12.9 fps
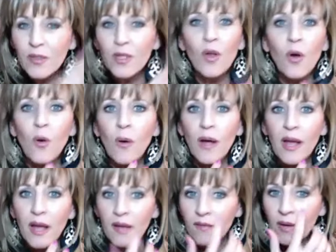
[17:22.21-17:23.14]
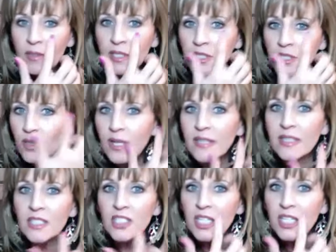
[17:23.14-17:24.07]
do the whole half. I would just do like the
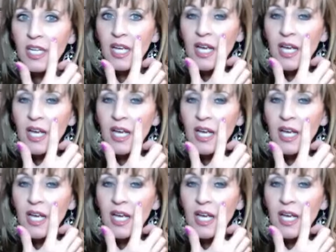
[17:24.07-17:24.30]
cheek.